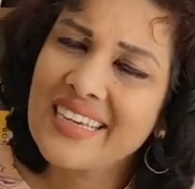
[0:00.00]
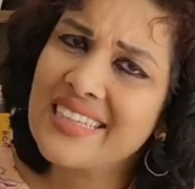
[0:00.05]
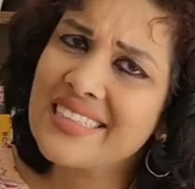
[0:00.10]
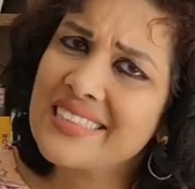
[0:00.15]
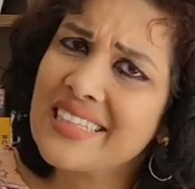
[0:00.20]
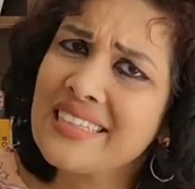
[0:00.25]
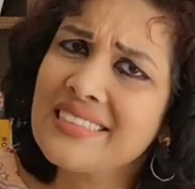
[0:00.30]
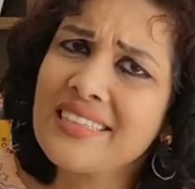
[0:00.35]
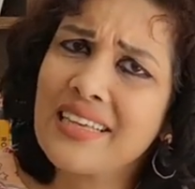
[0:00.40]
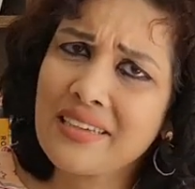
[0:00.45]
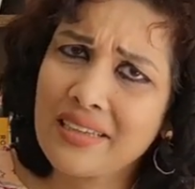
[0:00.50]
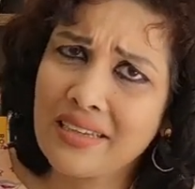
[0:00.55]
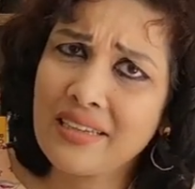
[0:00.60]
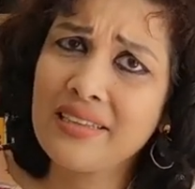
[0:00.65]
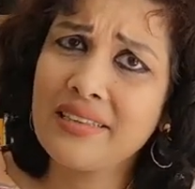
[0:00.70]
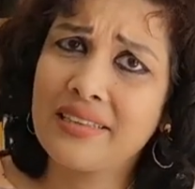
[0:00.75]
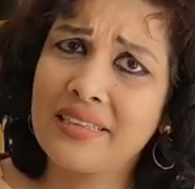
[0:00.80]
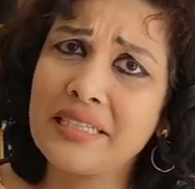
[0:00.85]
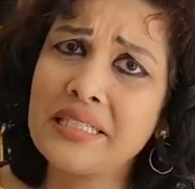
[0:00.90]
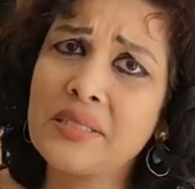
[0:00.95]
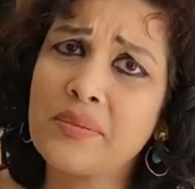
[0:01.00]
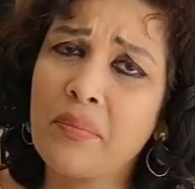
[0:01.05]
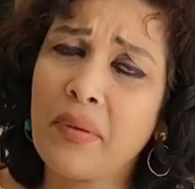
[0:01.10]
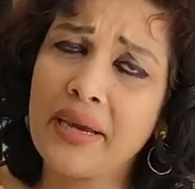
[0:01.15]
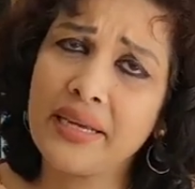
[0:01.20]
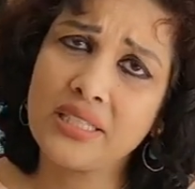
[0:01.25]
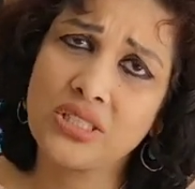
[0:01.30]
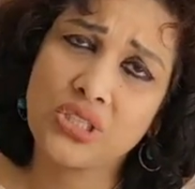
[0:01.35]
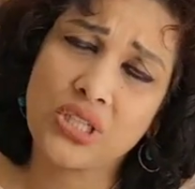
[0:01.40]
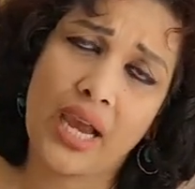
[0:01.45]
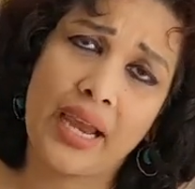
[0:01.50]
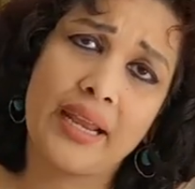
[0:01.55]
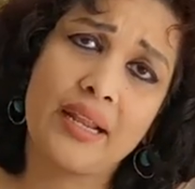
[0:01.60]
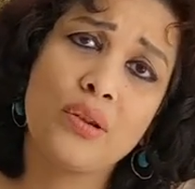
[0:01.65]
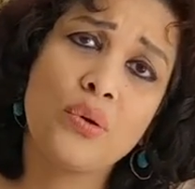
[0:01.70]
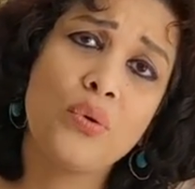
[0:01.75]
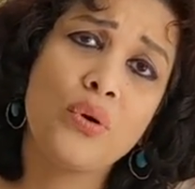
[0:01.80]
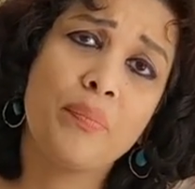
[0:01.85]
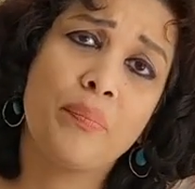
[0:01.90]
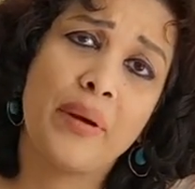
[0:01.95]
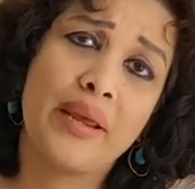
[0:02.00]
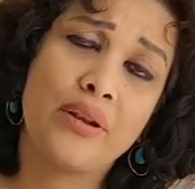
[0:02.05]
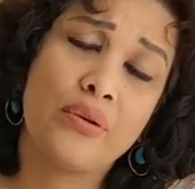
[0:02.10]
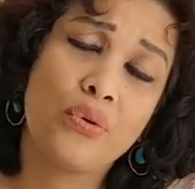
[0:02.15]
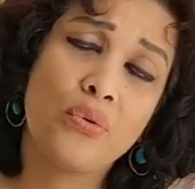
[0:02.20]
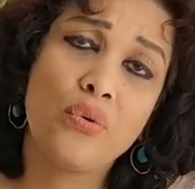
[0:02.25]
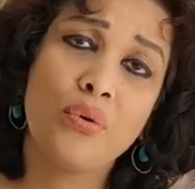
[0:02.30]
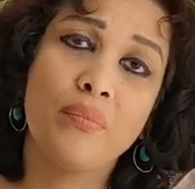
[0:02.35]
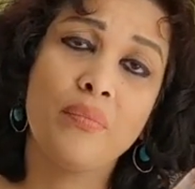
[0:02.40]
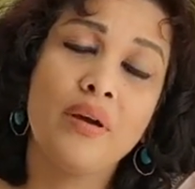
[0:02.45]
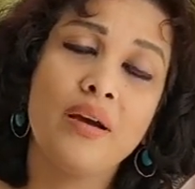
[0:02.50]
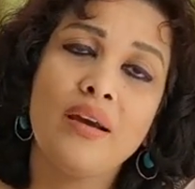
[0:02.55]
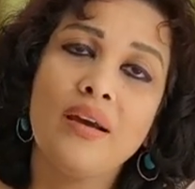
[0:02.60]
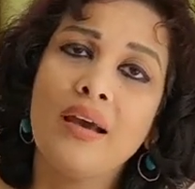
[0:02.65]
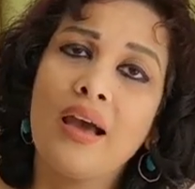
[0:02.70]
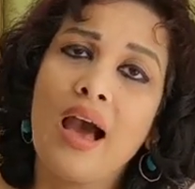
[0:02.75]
He says that in this my childhood bedroom,